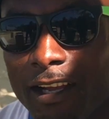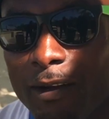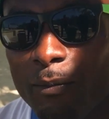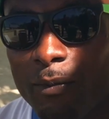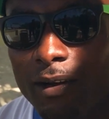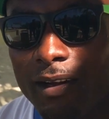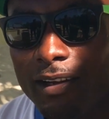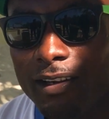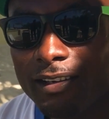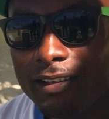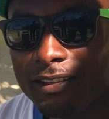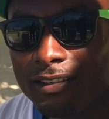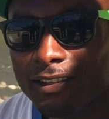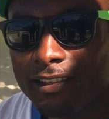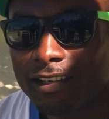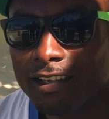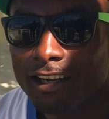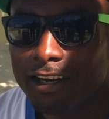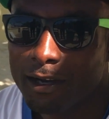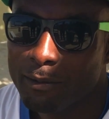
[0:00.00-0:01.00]
Yeah, man.
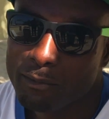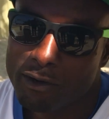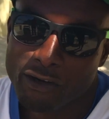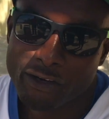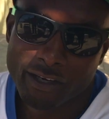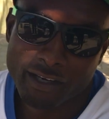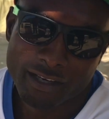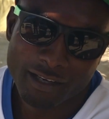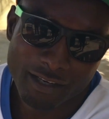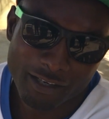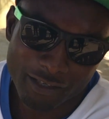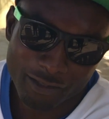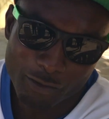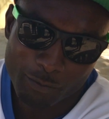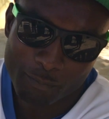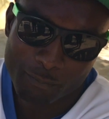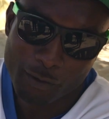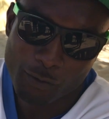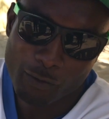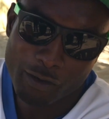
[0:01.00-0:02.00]
America,
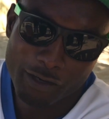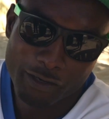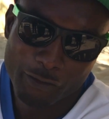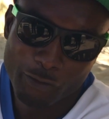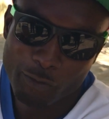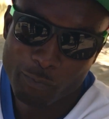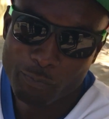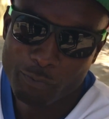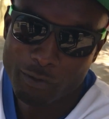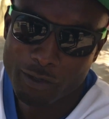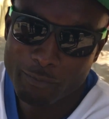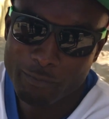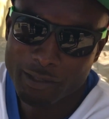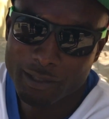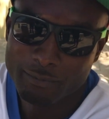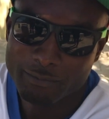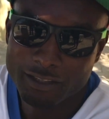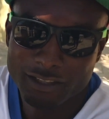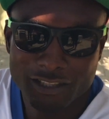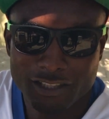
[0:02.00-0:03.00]
number one, no
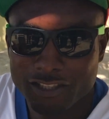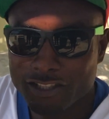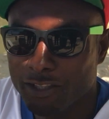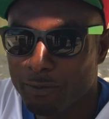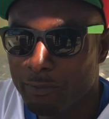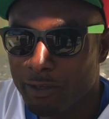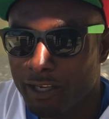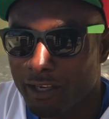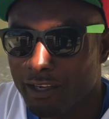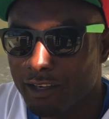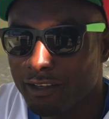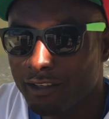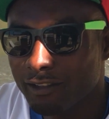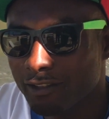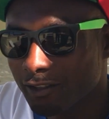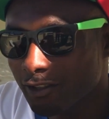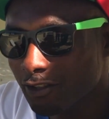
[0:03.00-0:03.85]
problem. This is Jamaica.